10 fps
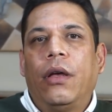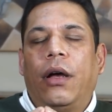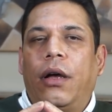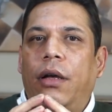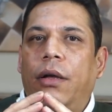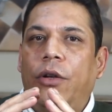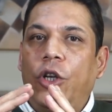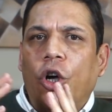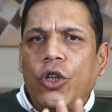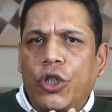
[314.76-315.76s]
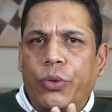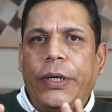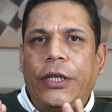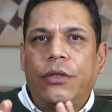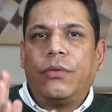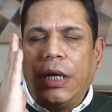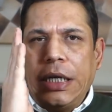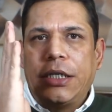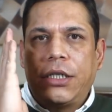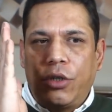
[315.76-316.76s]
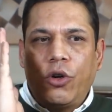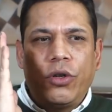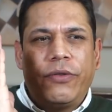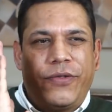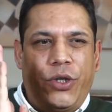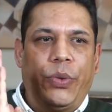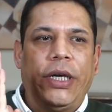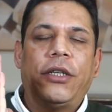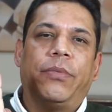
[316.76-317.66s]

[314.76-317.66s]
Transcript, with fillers: uh, non-sweet, it's sort of sweet,